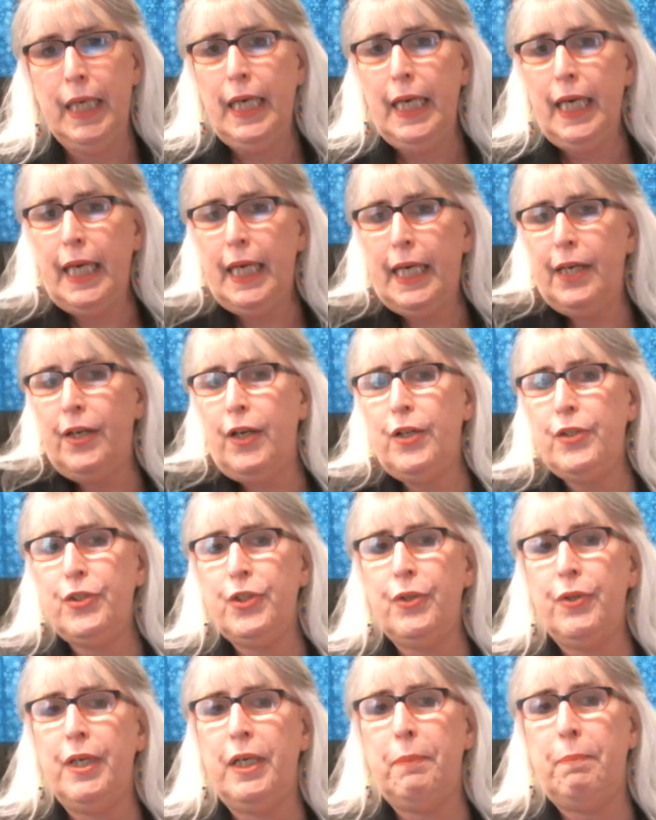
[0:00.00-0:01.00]
It can
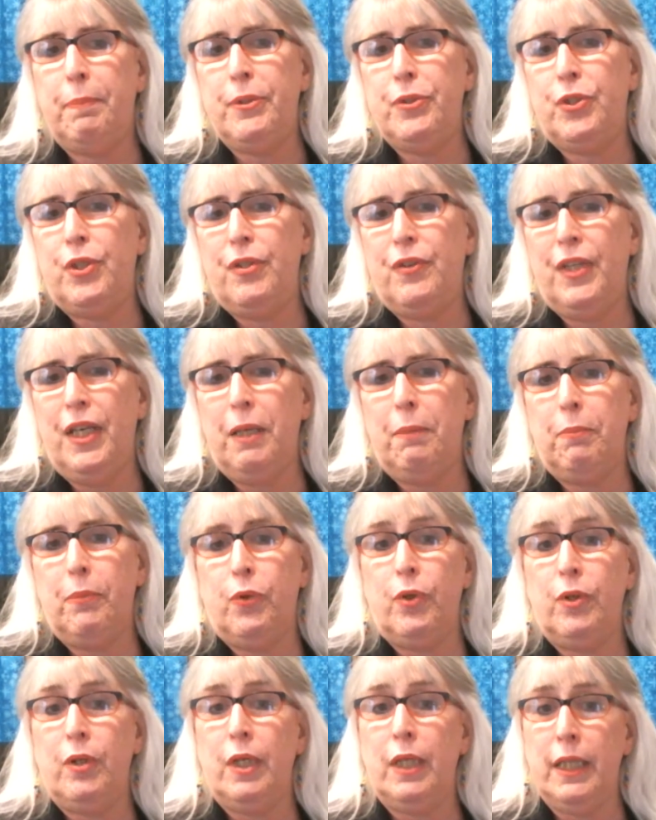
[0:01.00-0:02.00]
also help us to think
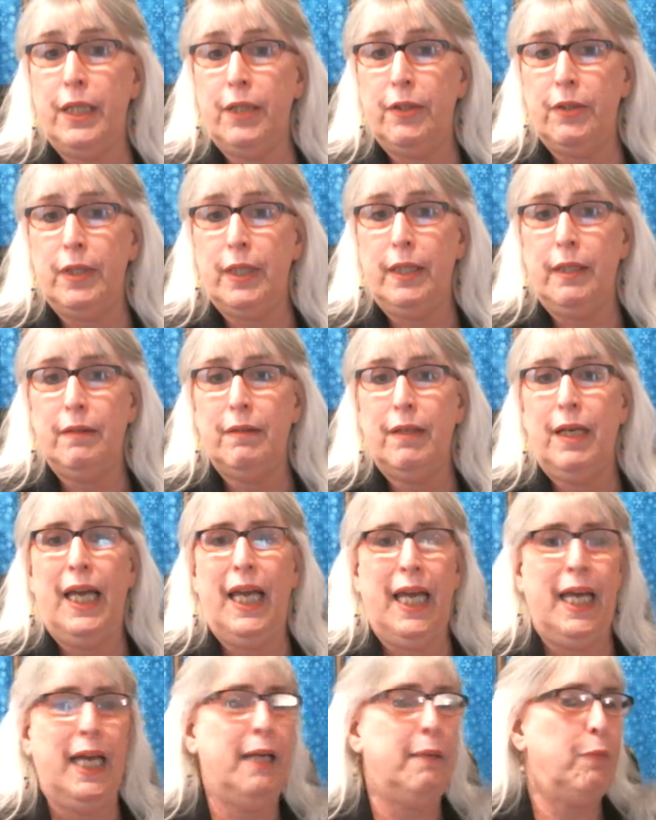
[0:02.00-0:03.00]
more clearly
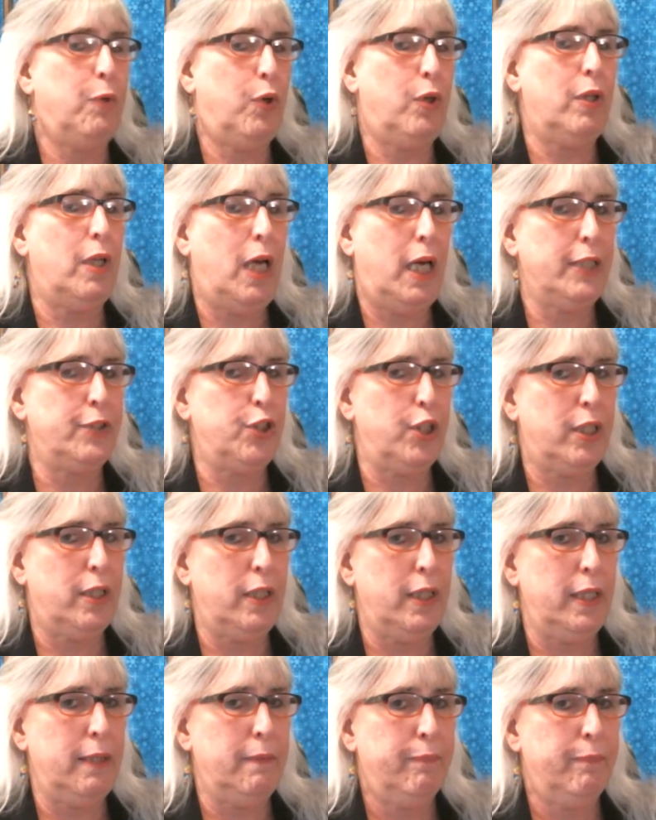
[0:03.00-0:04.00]
and more
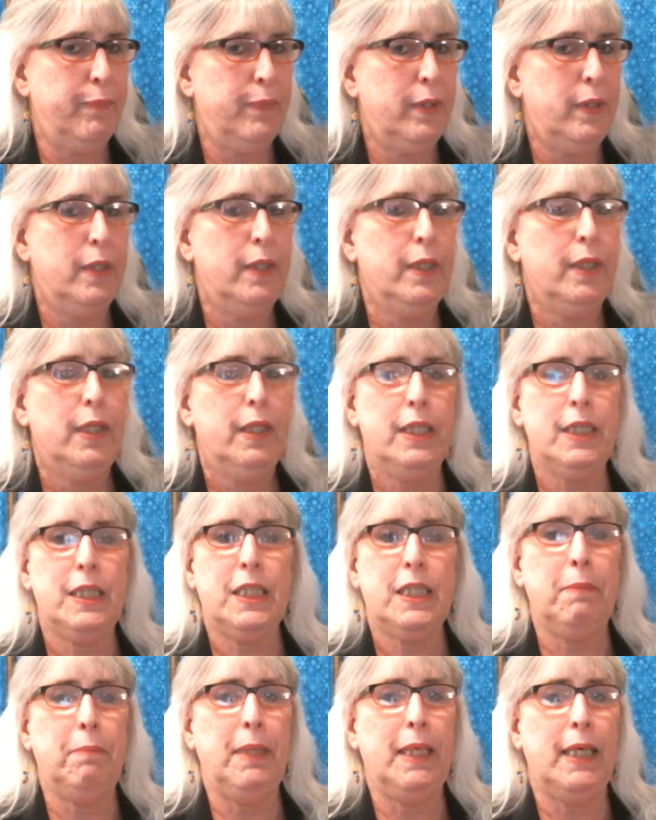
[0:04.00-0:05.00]
logically. This
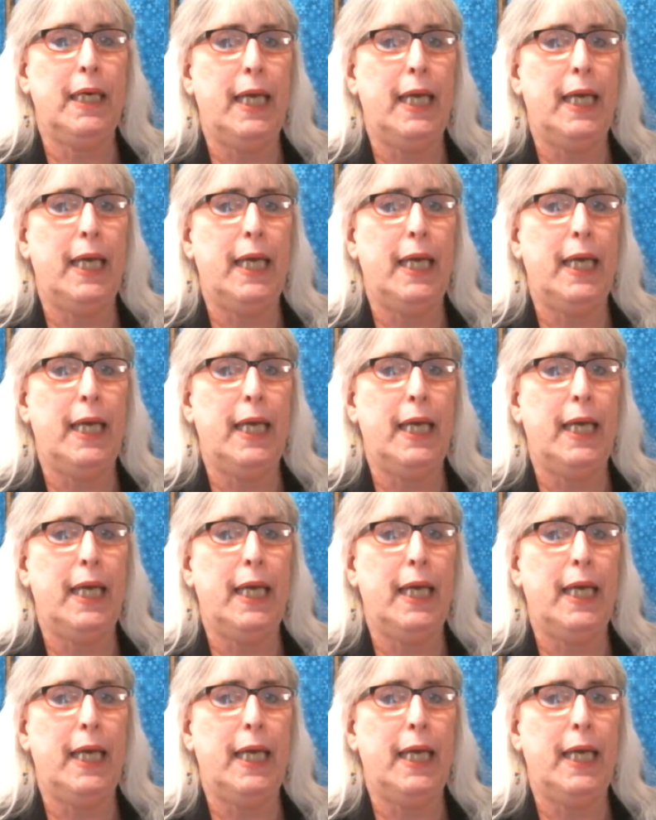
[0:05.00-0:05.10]
can be an